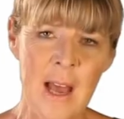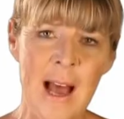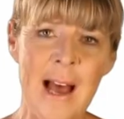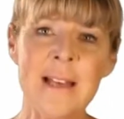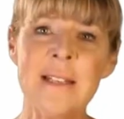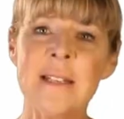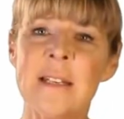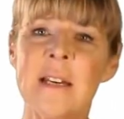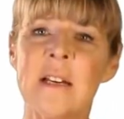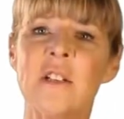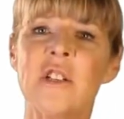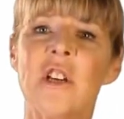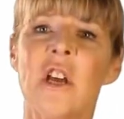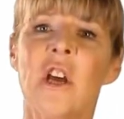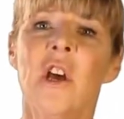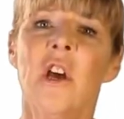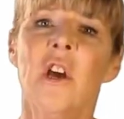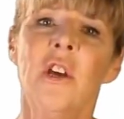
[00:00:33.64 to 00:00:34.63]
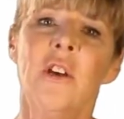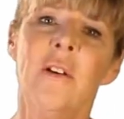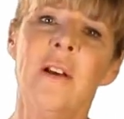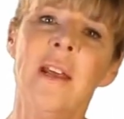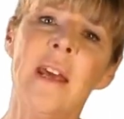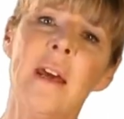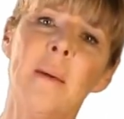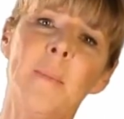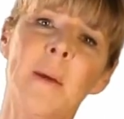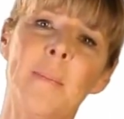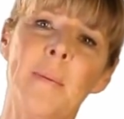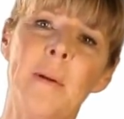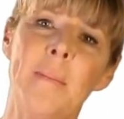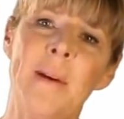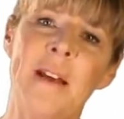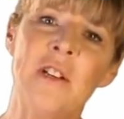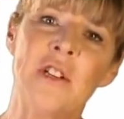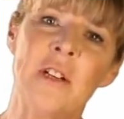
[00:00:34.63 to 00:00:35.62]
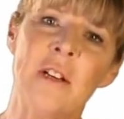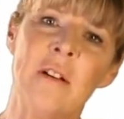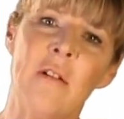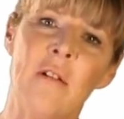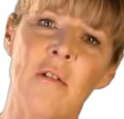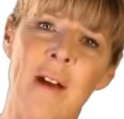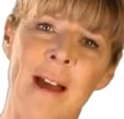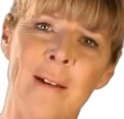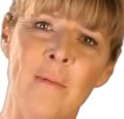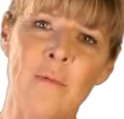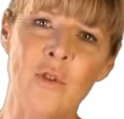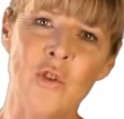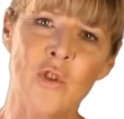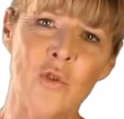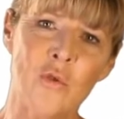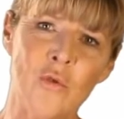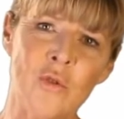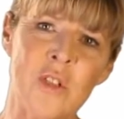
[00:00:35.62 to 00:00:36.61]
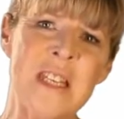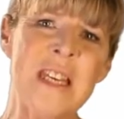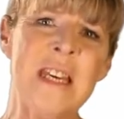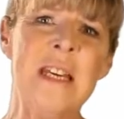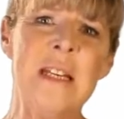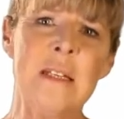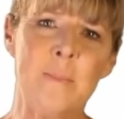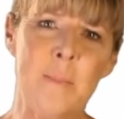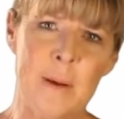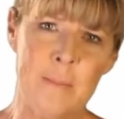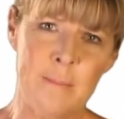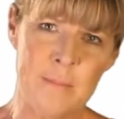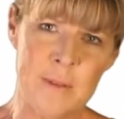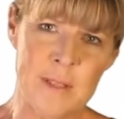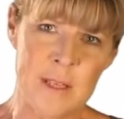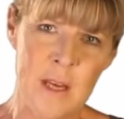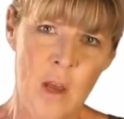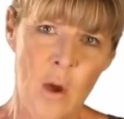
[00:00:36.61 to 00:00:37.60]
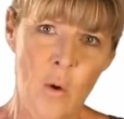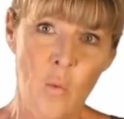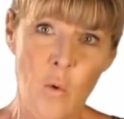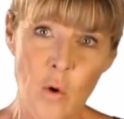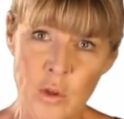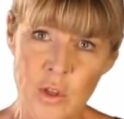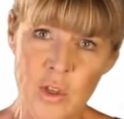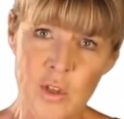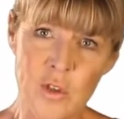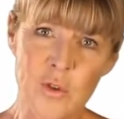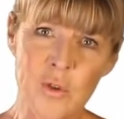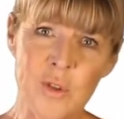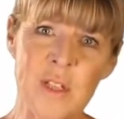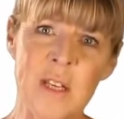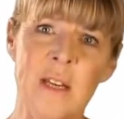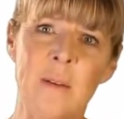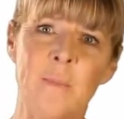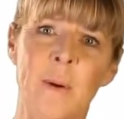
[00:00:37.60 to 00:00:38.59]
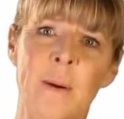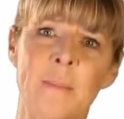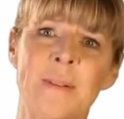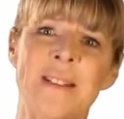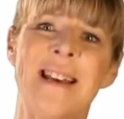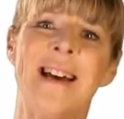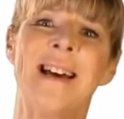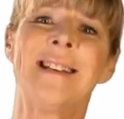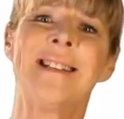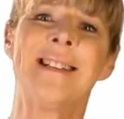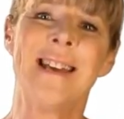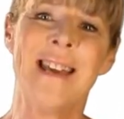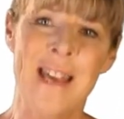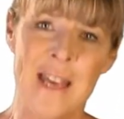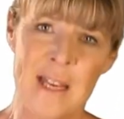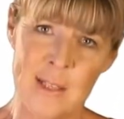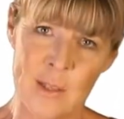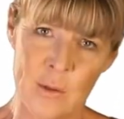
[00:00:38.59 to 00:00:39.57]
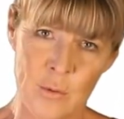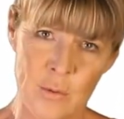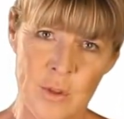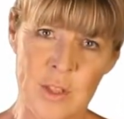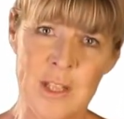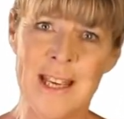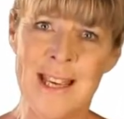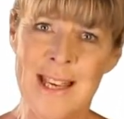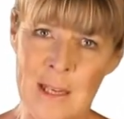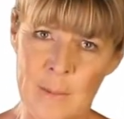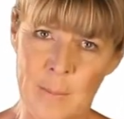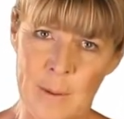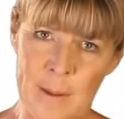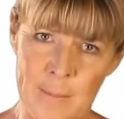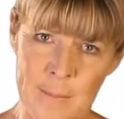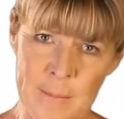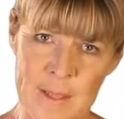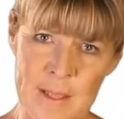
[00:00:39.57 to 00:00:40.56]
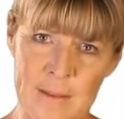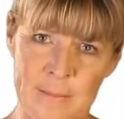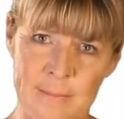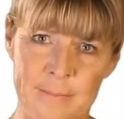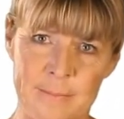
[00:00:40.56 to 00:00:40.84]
As such, you'll hear people mention ground source heat pumps, water source heat pumps, and air source heat pumps.